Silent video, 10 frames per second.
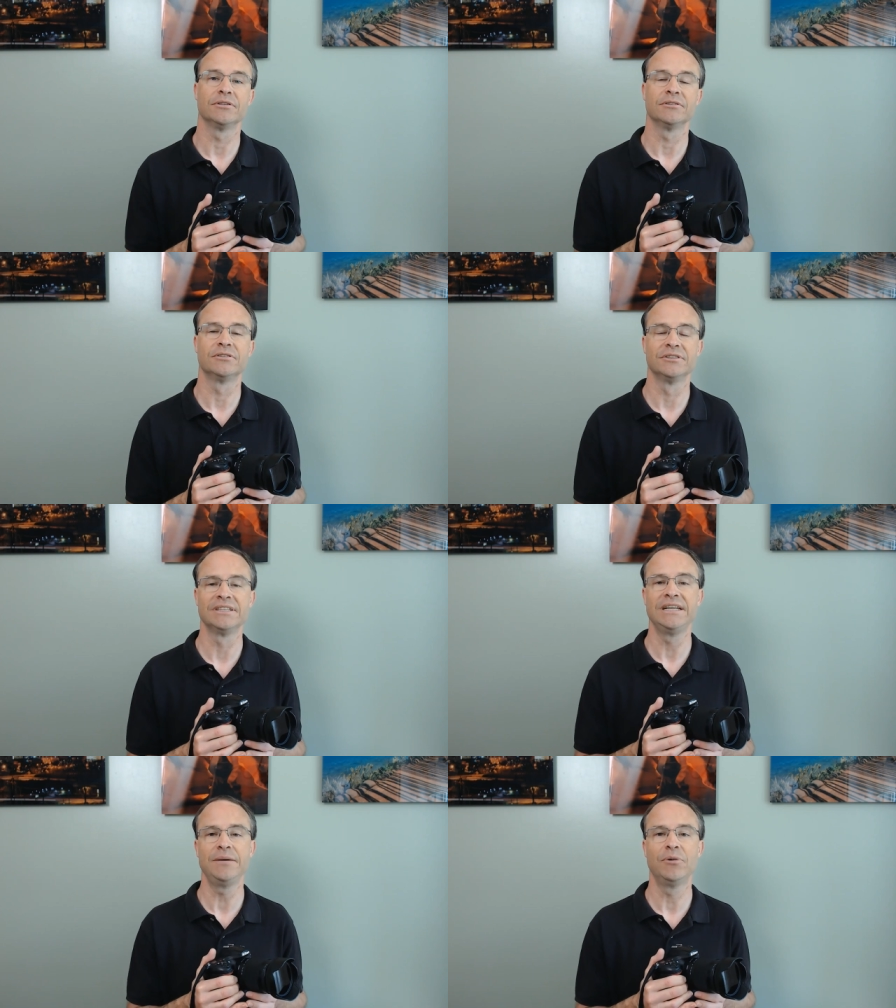So it's
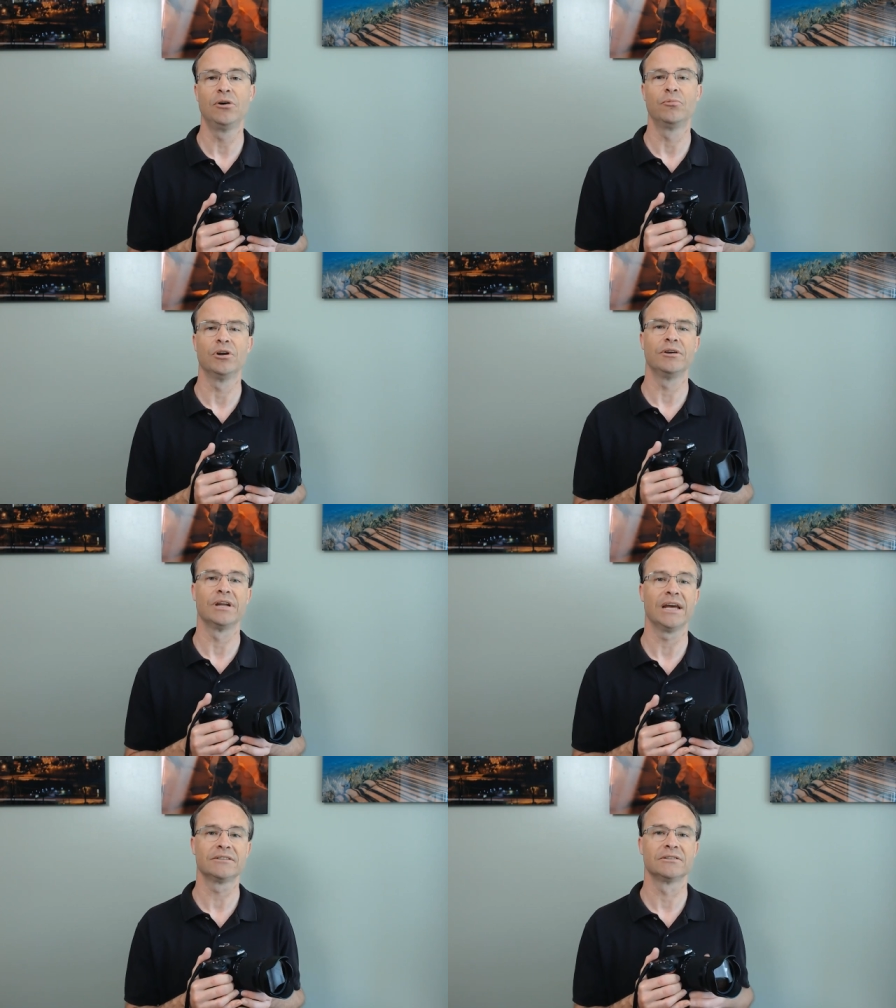a neat mode where you
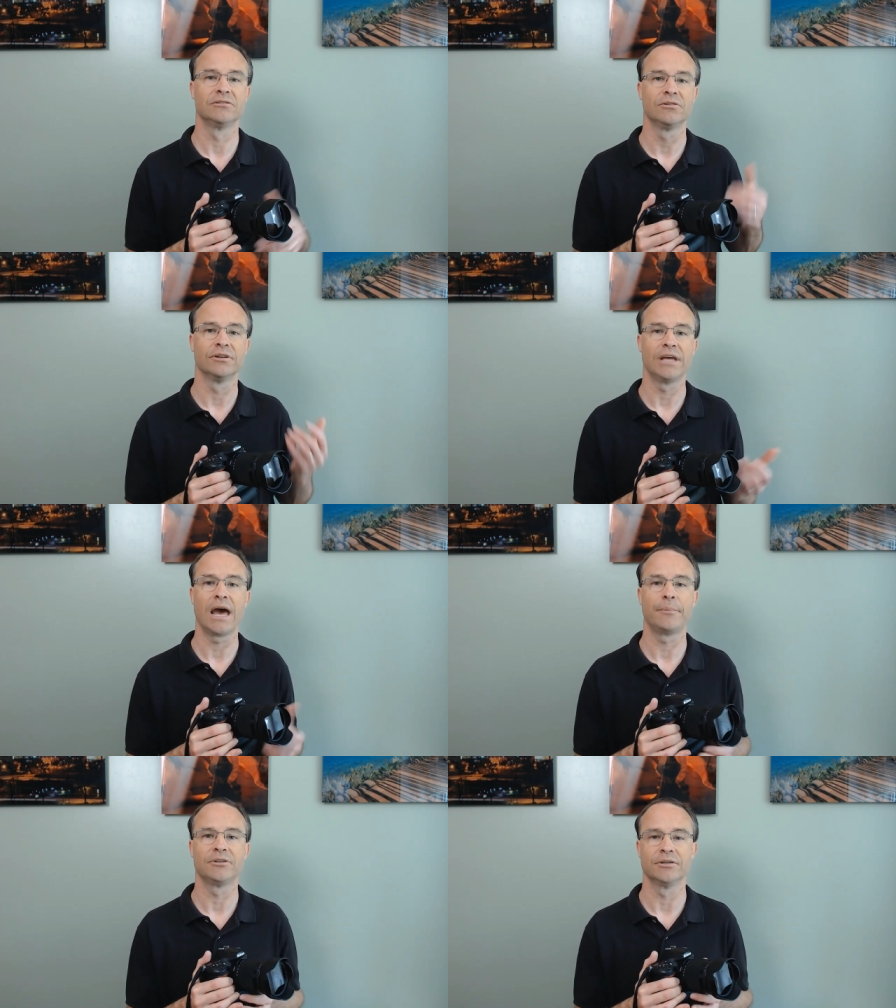can actually control the
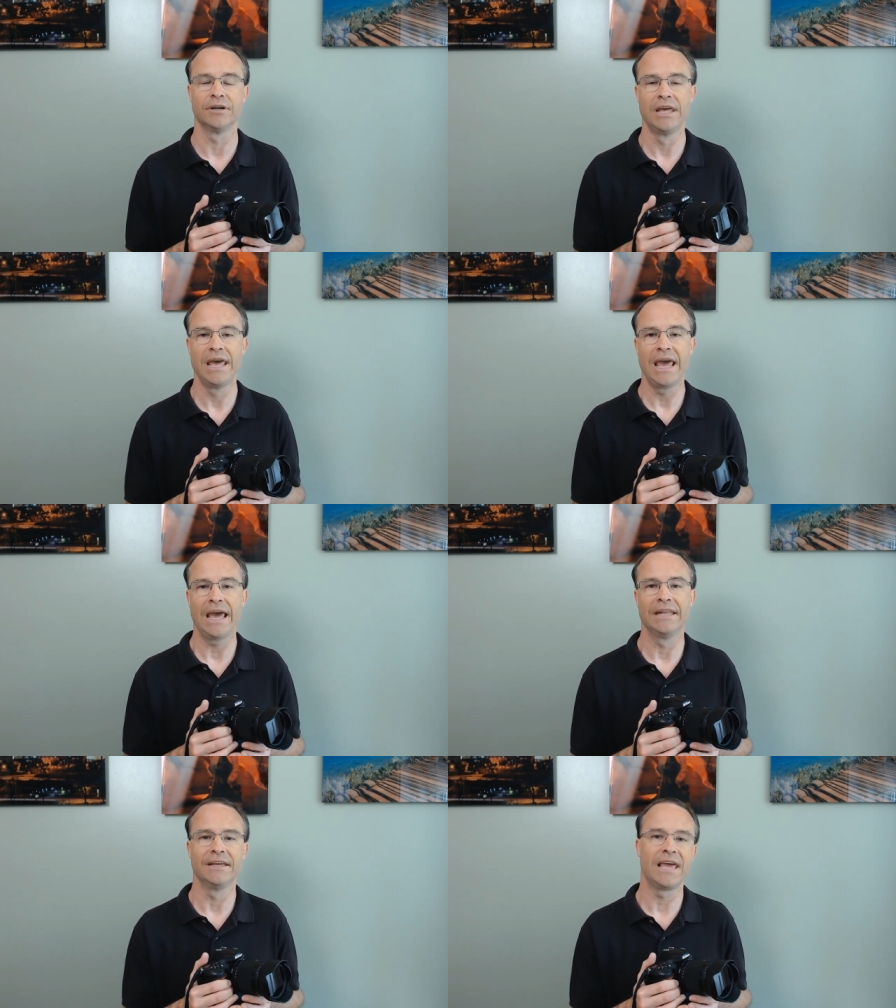aperture
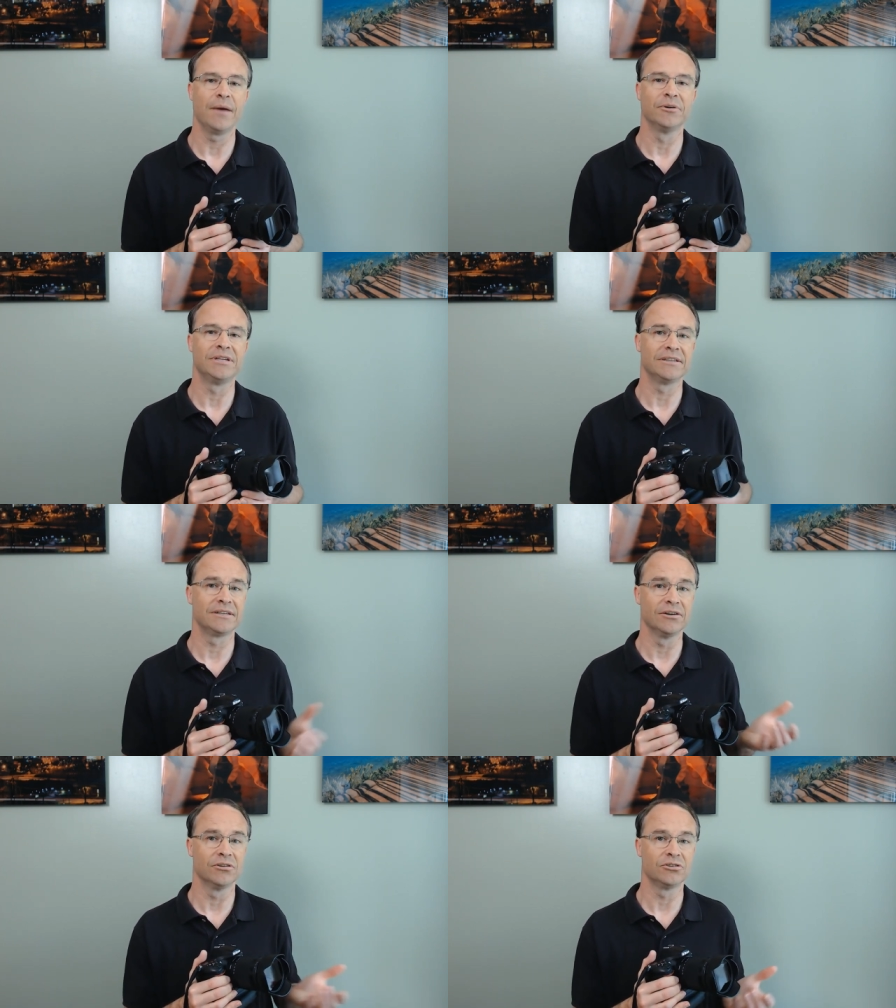and the camera takes
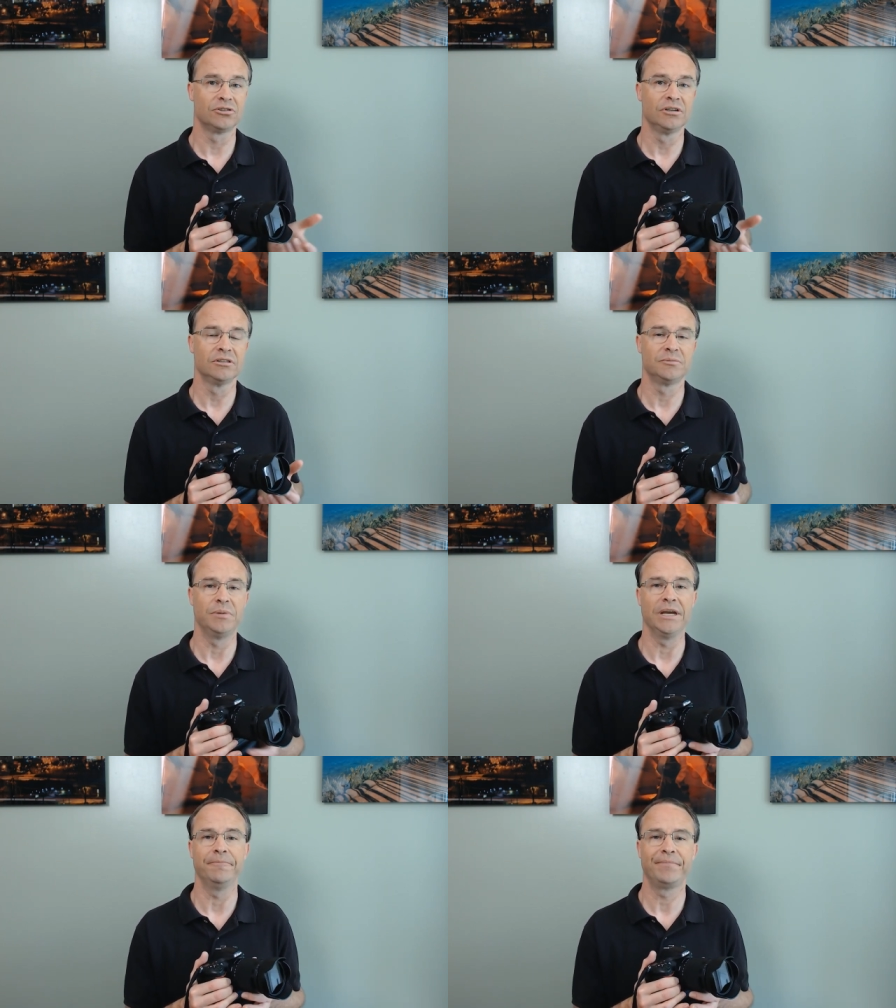care of the shutter
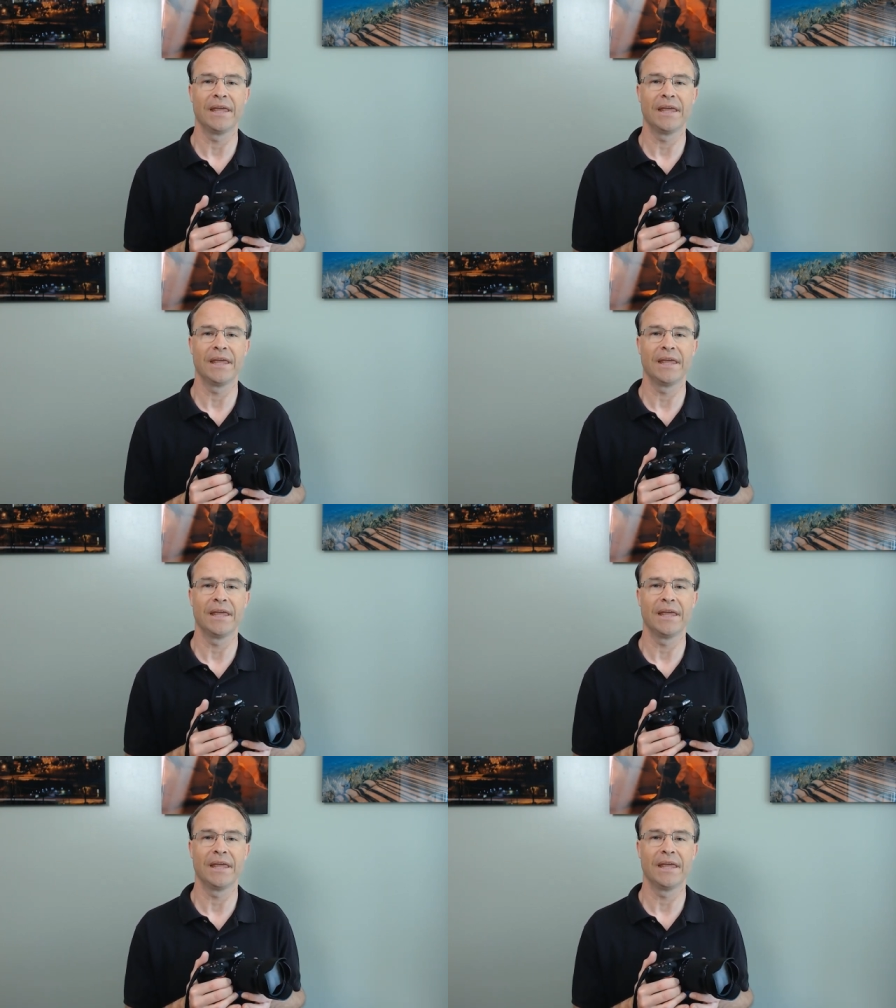speed.